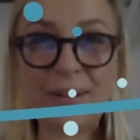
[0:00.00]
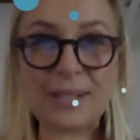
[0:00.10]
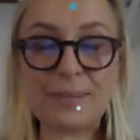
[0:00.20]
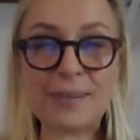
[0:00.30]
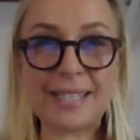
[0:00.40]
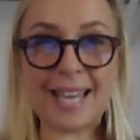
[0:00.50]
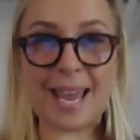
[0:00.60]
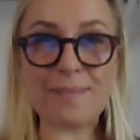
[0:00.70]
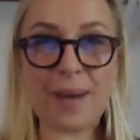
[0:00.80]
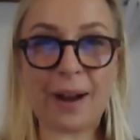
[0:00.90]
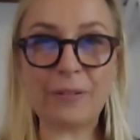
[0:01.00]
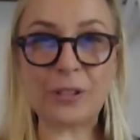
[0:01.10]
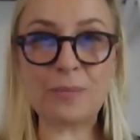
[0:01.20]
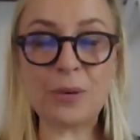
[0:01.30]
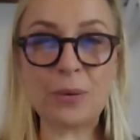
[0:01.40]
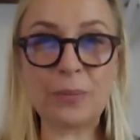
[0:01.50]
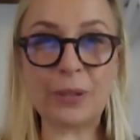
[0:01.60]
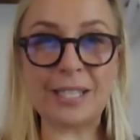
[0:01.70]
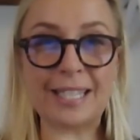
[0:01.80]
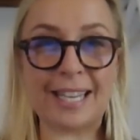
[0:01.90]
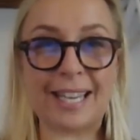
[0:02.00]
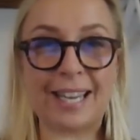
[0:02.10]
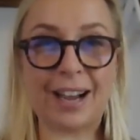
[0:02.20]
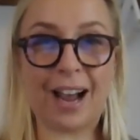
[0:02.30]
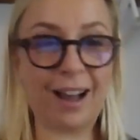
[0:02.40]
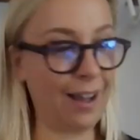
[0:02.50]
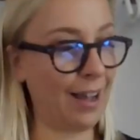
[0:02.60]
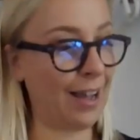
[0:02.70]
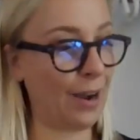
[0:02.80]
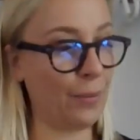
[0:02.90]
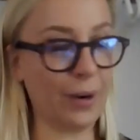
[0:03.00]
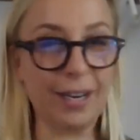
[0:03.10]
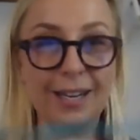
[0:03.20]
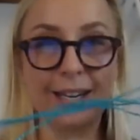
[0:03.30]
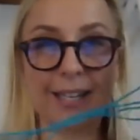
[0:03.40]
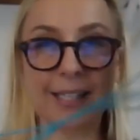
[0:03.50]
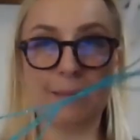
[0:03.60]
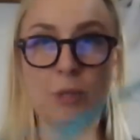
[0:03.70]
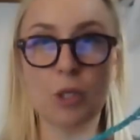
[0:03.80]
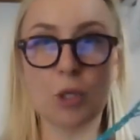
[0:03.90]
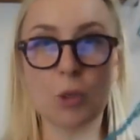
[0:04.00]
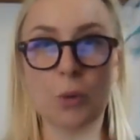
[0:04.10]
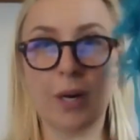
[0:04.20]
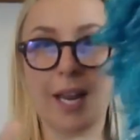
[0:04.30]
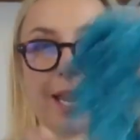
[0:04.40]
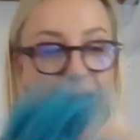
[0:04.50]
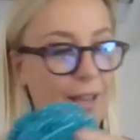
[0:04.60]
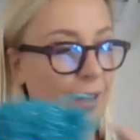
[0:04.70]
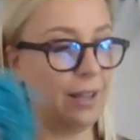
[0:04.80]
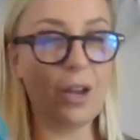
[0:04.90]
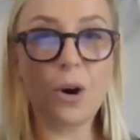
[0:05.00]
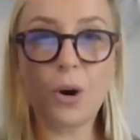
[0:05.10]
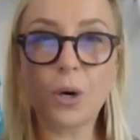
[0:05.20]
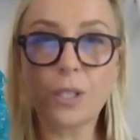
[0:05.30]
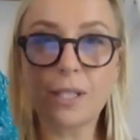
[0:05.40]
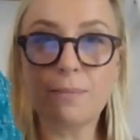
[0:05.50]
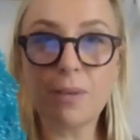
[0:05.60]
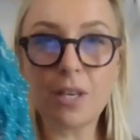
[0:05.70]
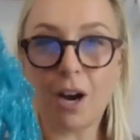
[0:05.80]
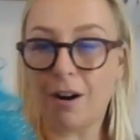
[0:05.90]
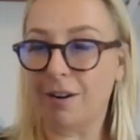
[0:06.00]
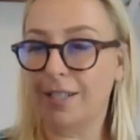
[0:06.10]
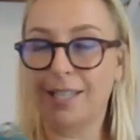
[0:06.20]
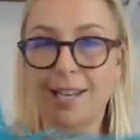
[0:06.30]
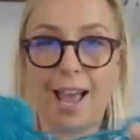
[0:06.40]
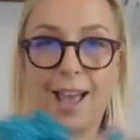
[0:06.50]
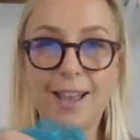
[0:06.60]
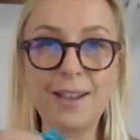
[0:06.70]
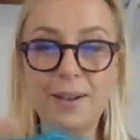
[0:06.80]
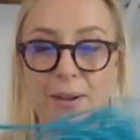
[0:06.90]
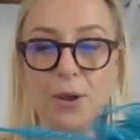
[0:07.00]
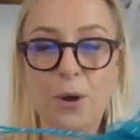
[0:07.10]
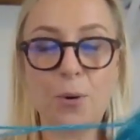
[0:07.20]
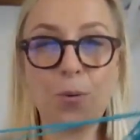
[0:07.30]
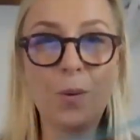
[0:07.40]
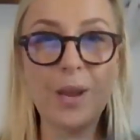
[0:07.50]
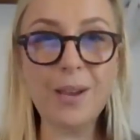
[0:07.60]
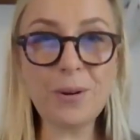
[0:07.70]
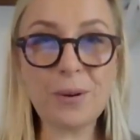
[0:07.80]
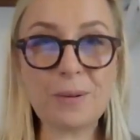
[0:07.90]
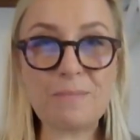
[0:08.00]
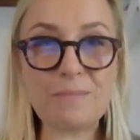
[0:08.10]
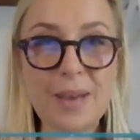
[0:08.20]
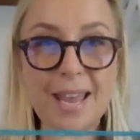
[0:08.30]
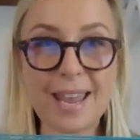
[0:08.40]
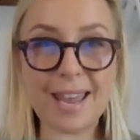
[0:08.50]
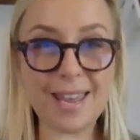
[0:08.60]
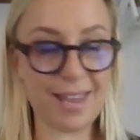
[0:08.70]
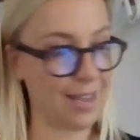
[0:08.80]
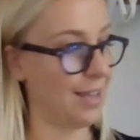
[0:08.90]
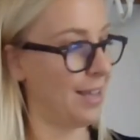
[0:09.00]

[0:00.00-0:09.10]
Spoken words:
Hello, it's Miss Hake back for some numeracy. We're going to need some string or some yarn today. We are going to make